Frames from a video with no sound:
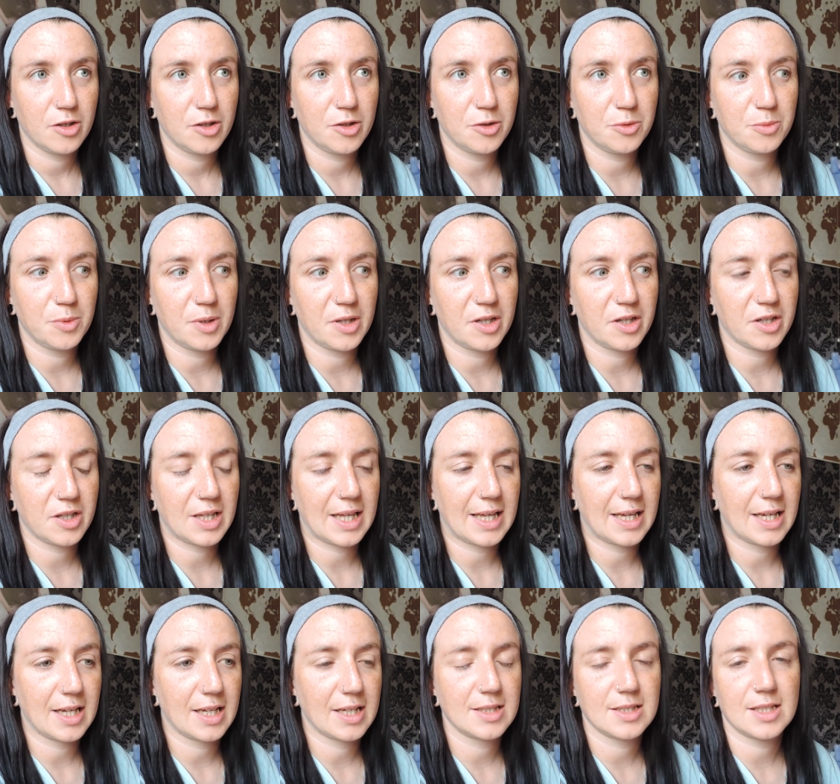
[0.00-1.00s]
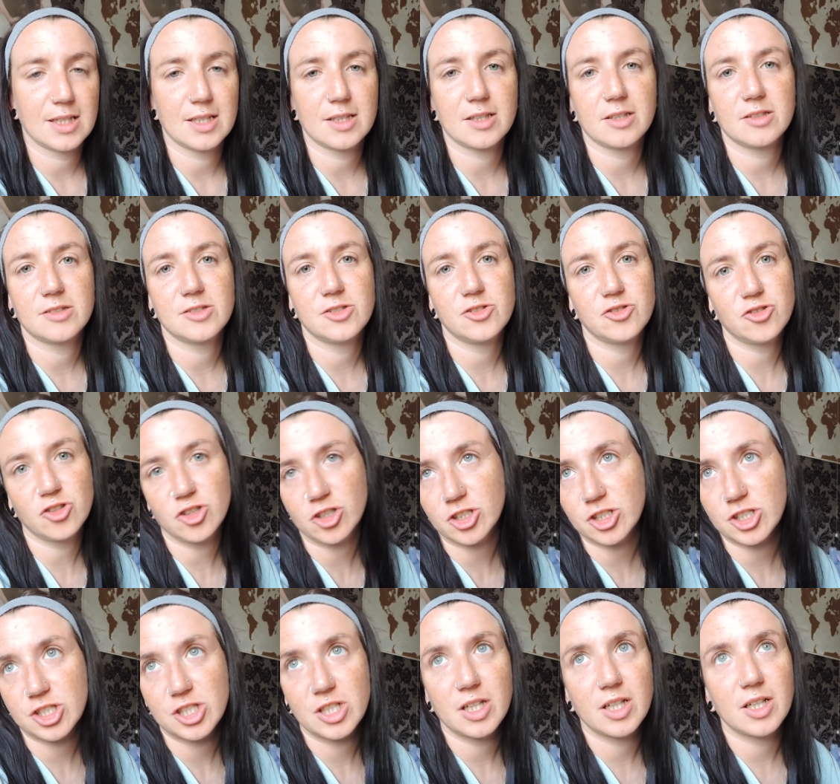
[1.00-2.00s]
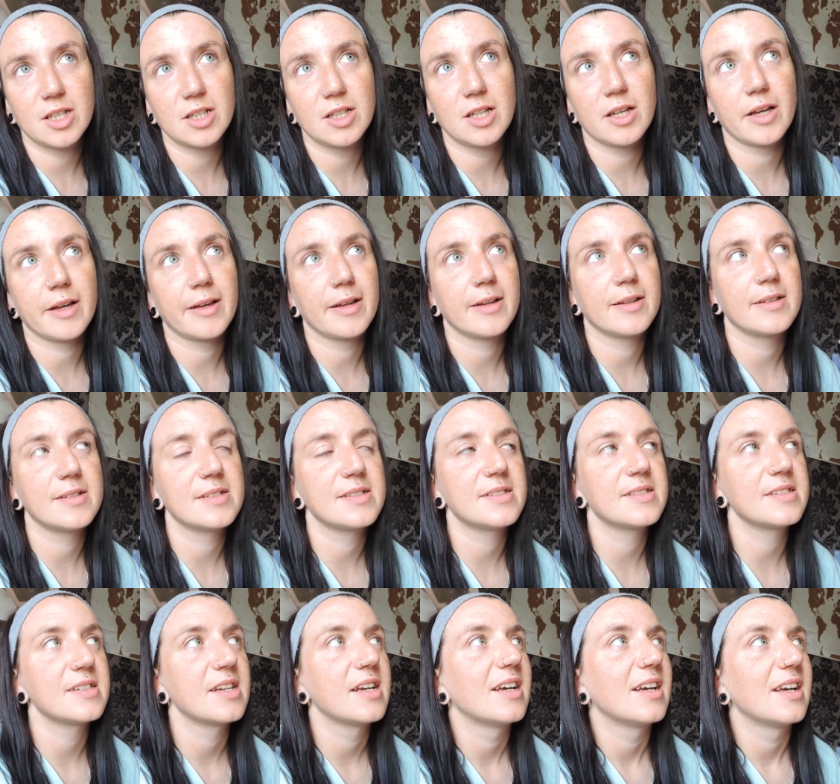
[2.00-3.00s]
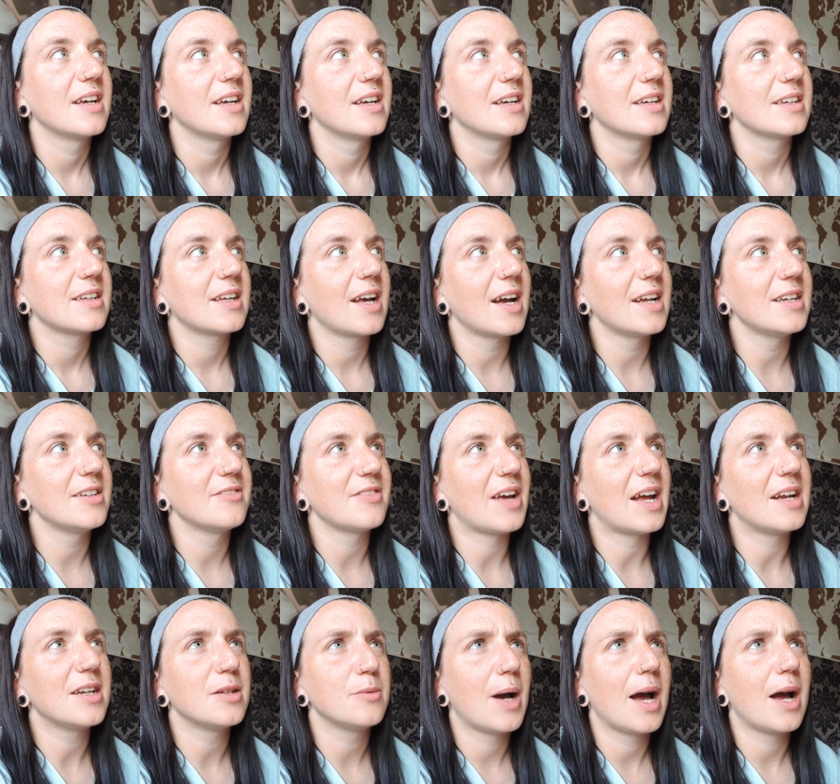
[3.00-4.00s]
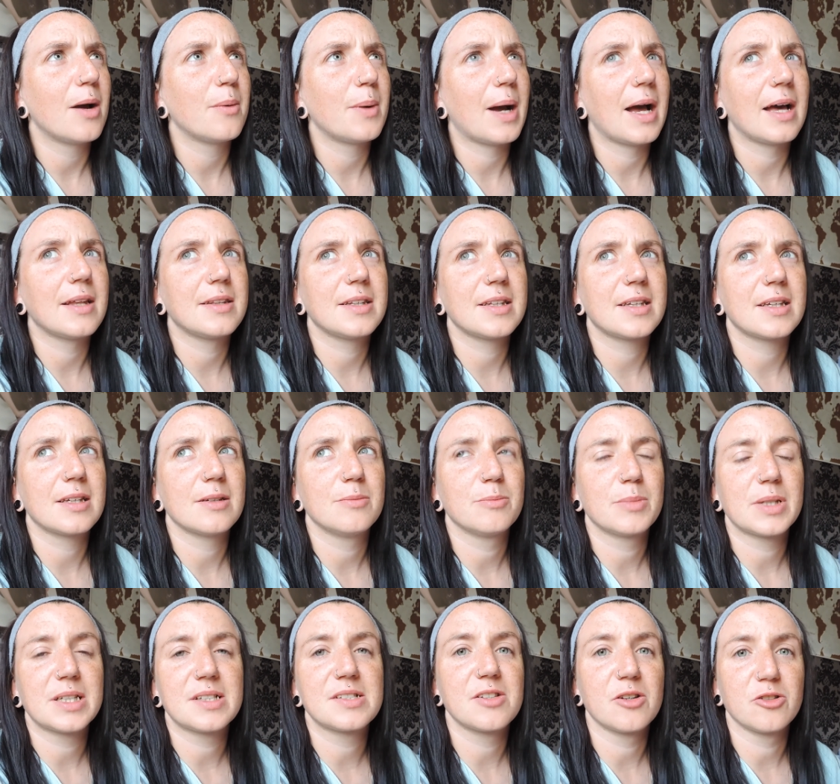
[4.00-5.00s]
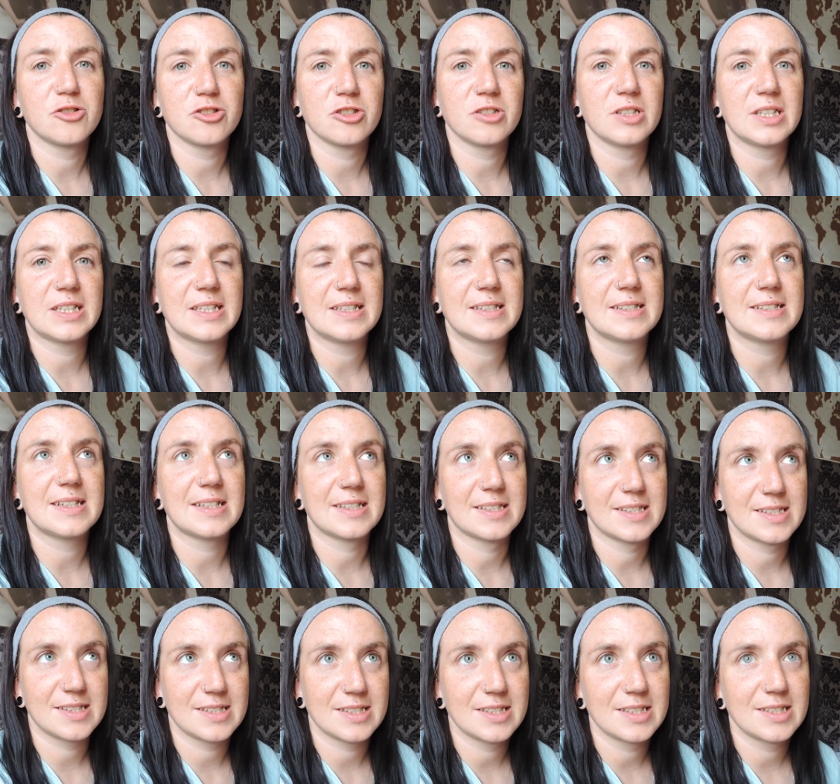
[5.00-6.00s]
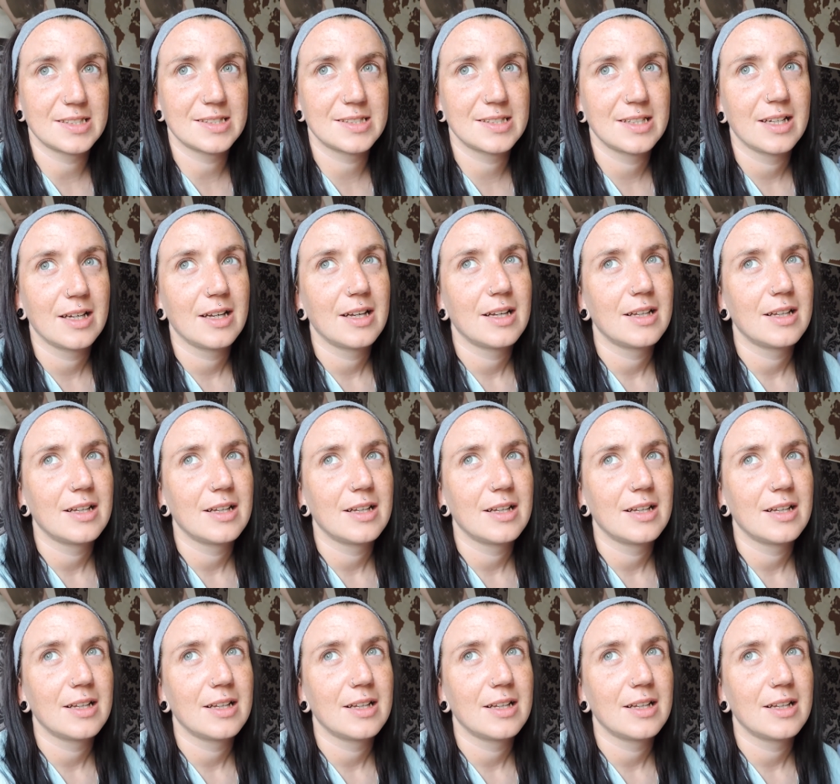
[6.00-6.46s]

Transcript: who work in like construction and kind of anywhere where they can be socially distant.